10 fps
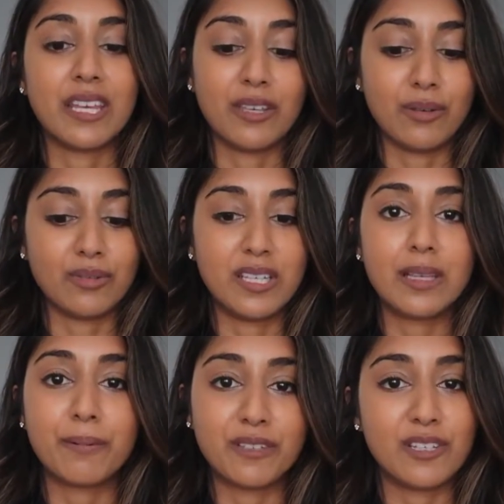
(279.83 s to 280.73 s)
Like you see
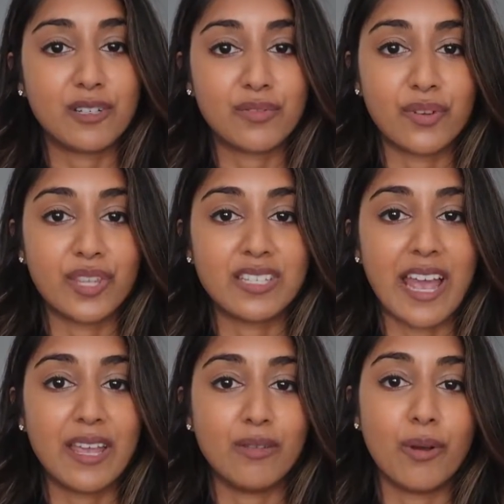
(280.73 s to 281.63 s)
the procedures for the
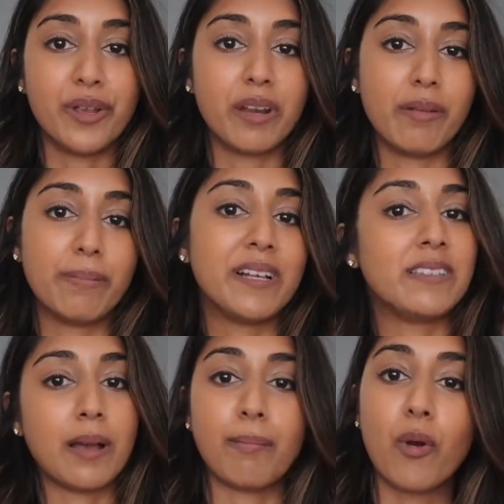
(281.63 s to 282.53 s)
day, you know you're going to be
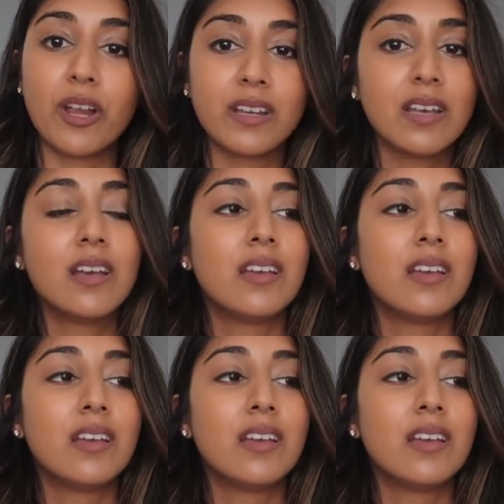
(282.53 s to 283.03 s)
placing a port,